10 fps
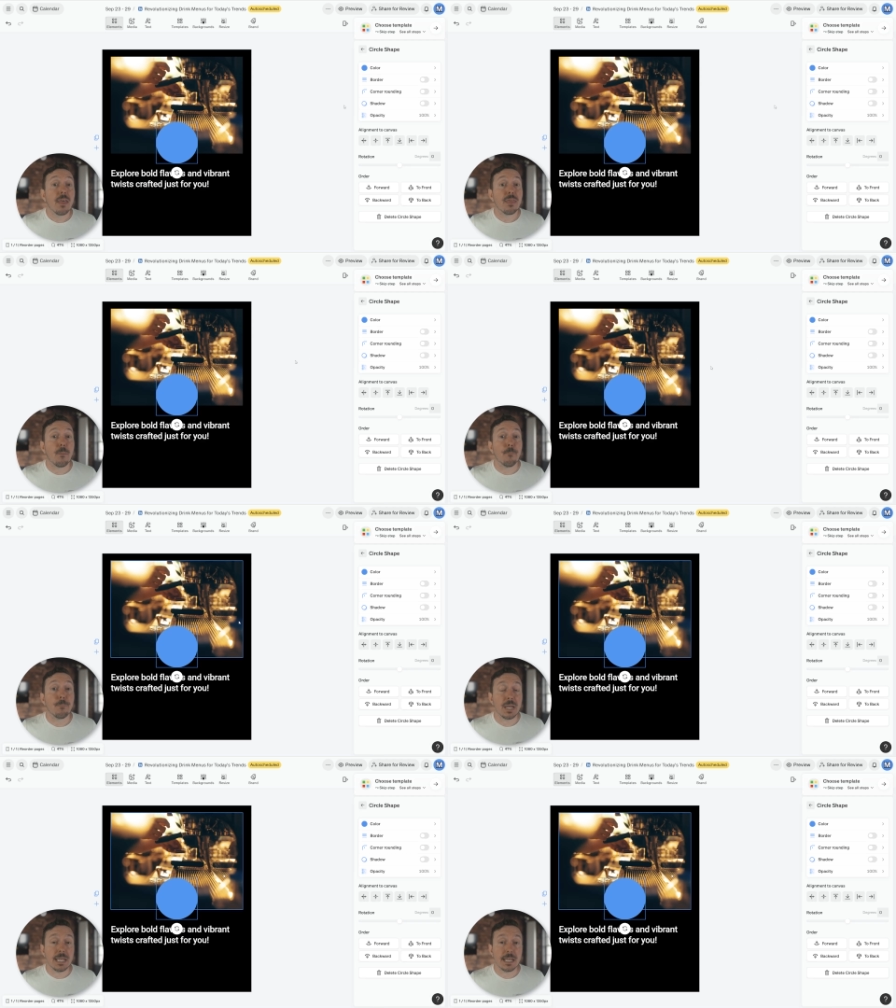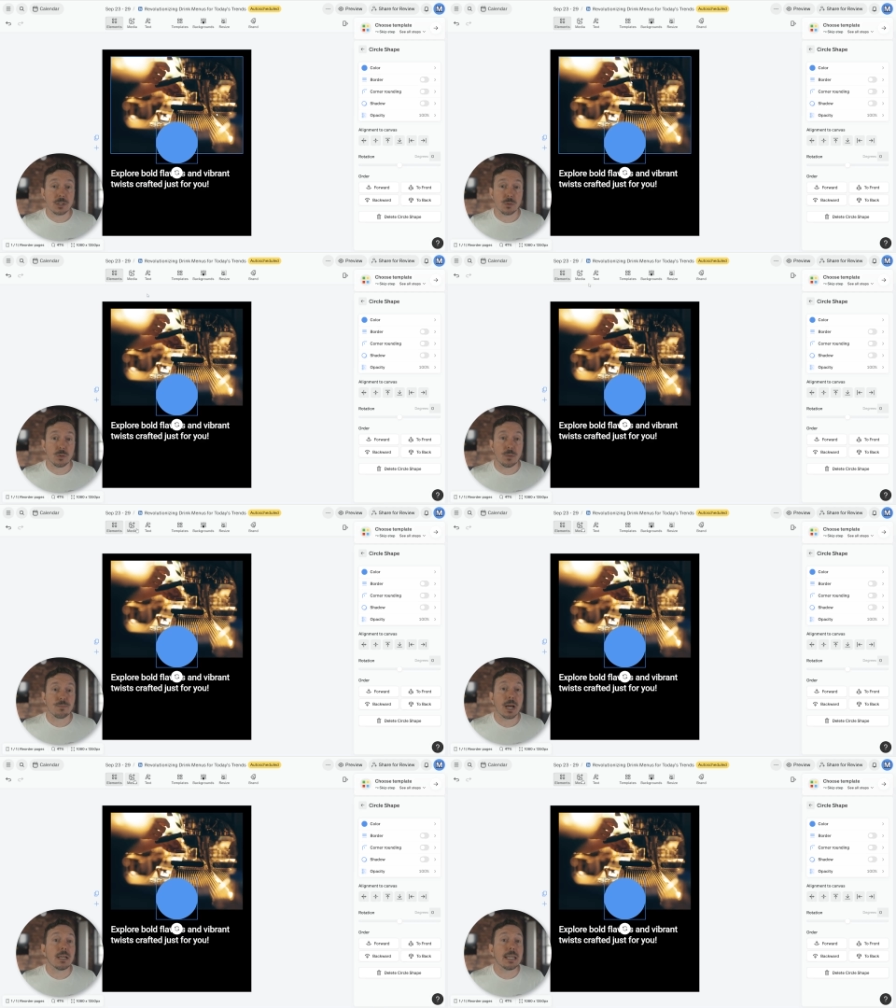The Media
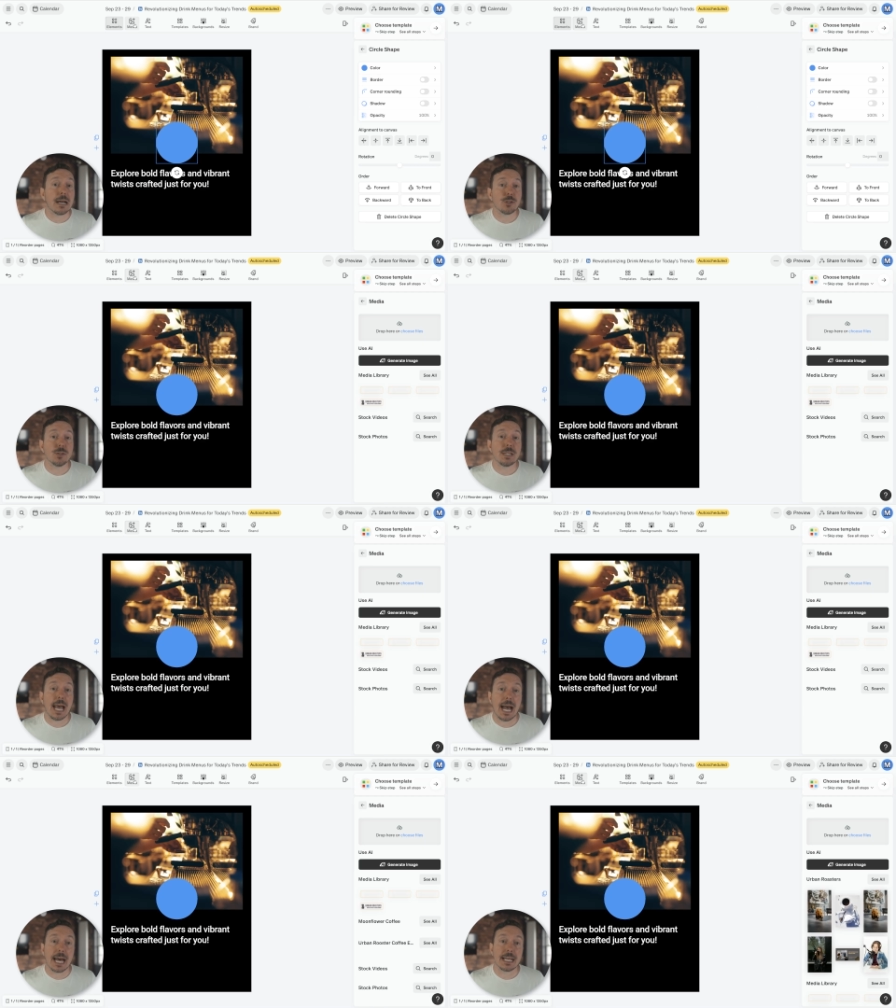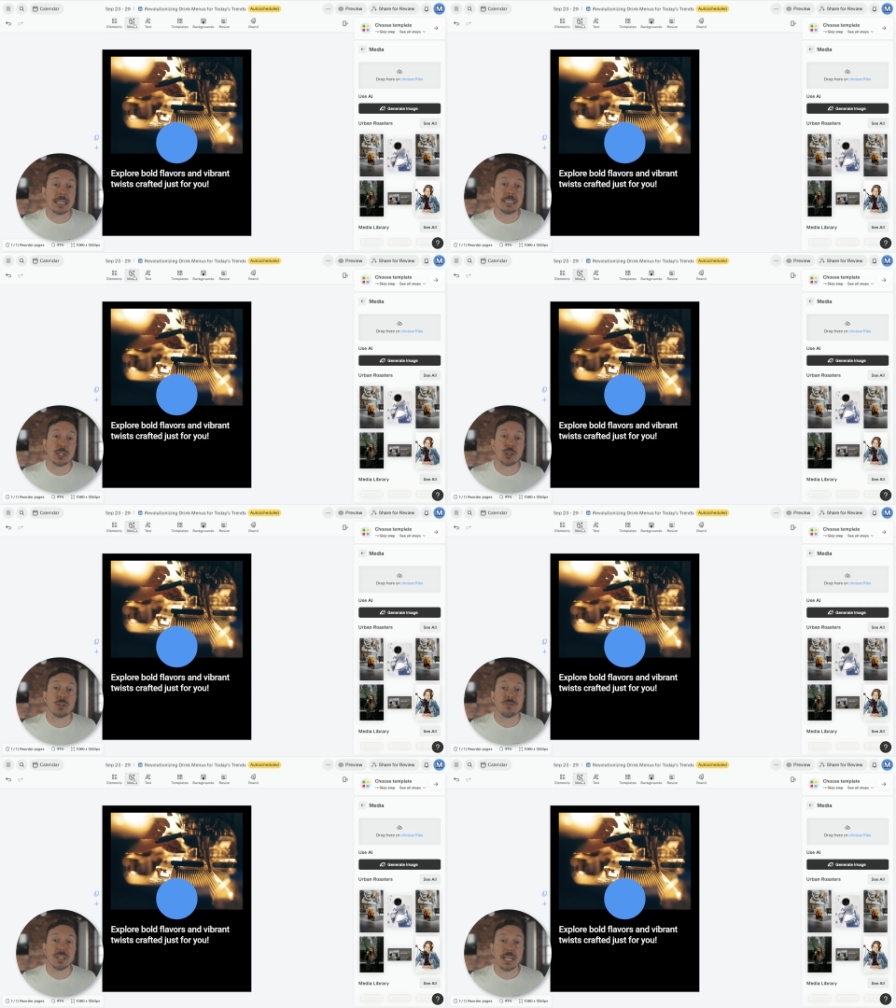tool allows you to add
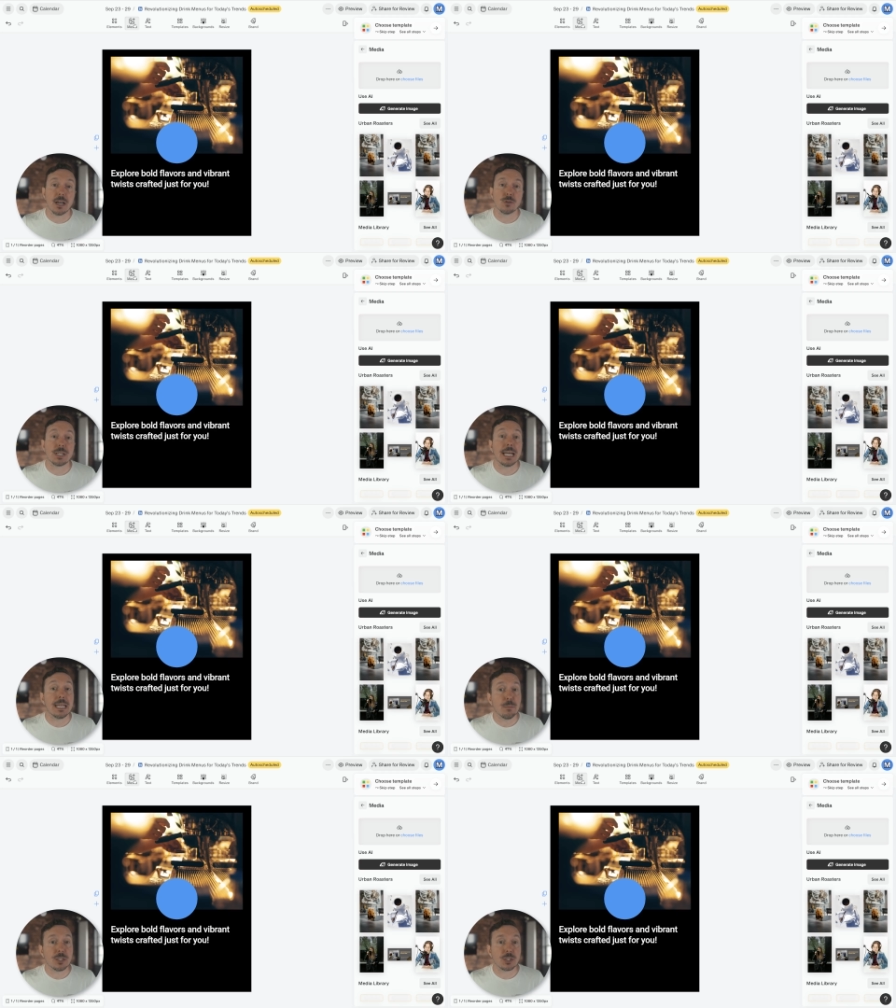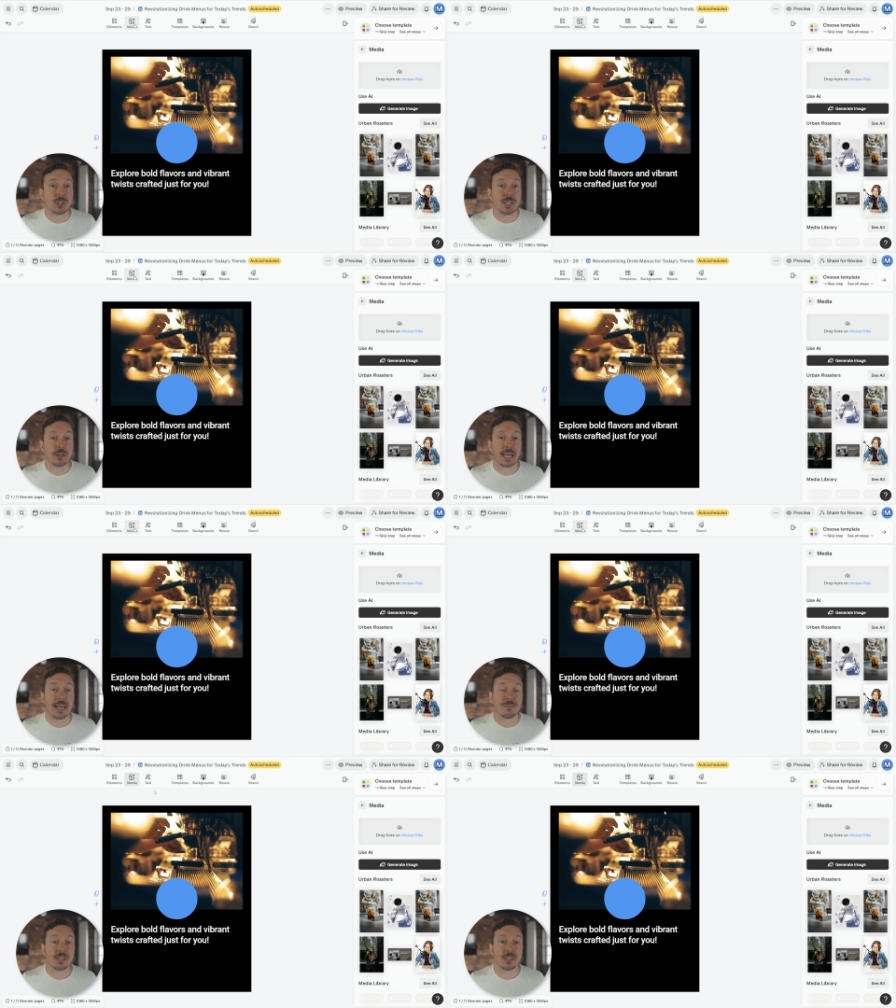additional videos and images to your
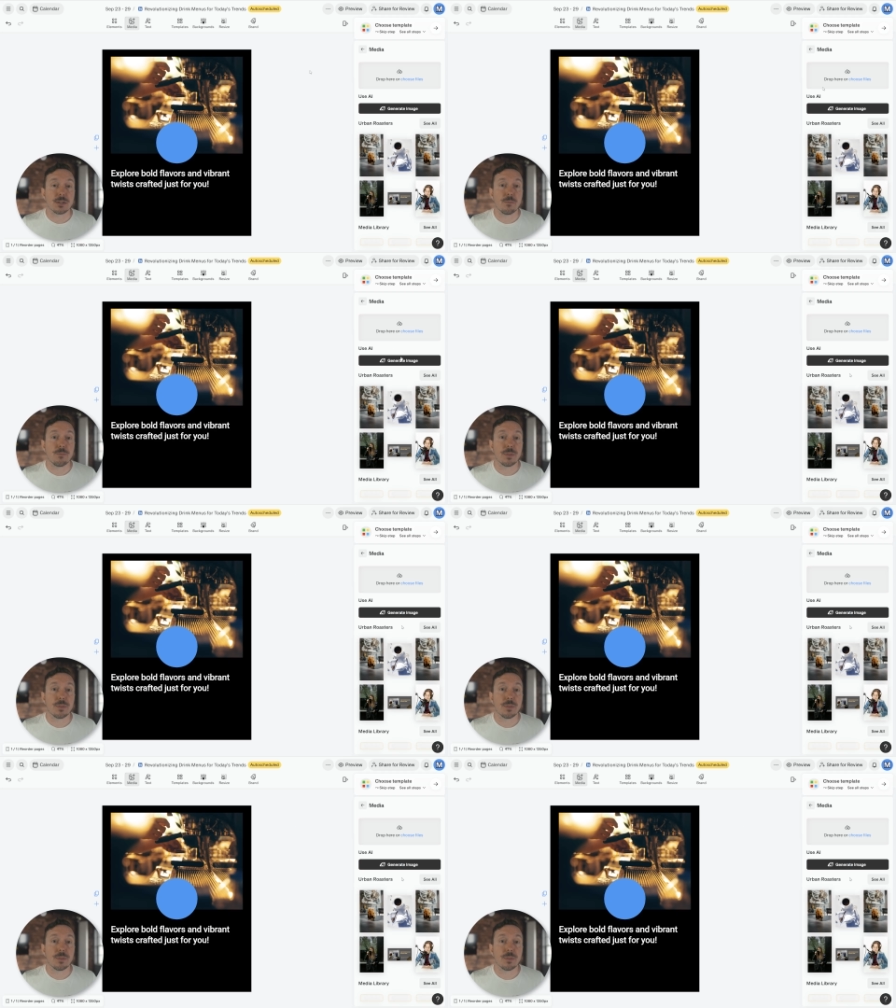canvas.